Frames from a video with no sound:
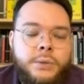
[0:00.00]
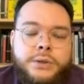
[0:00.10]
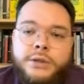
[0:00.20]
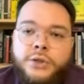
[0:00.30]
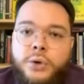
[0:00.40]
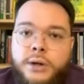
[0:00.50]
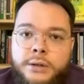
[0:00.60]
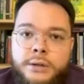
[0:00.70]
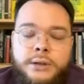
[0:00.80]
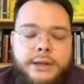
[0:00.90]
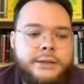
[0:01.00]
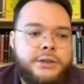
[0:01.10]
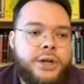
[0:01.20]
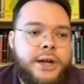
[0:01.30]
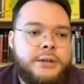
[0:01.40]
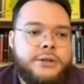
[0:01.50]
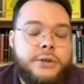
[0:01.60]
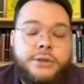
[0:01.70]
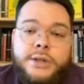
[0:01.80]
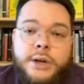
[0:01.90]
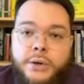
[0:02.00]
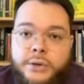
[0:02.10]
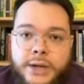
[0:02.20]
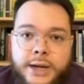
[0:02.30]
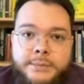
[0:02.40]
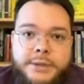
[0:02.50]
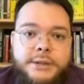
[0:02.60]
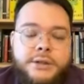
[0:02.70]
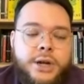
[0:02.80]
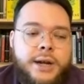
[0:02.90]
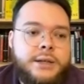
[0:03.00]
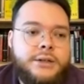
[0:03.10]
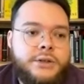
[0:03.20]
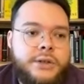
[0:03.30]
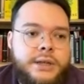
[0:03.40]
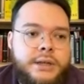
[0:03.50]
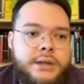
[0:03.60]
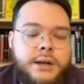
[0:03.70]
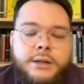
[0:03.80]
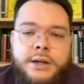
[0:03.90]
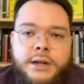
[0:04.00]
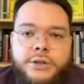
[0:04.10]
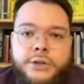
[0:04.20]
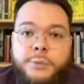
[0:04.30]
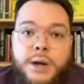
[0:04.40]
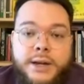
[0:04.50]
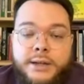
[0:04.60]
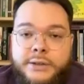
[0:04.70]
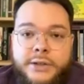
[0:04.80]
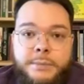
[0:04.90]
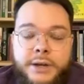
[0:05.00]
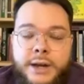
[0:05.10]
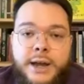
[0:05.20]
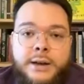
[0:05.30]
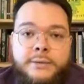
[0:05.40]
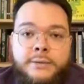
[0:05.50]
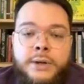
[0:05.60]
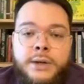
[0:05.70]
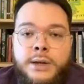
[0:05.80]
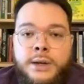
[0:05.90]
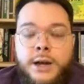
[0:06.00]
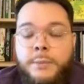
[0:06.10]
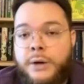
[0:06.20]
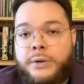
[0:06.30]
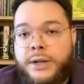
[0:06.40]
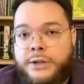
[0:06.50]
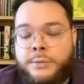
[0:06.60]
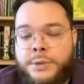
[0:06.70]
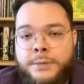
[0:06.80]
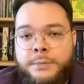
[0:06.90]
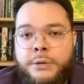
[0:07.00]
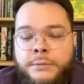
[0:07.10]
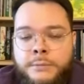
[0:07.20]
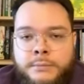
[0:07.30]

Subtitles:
with the struggle and to challenge their stereotypes and to challenge the unconscious bias they might have about Asian people.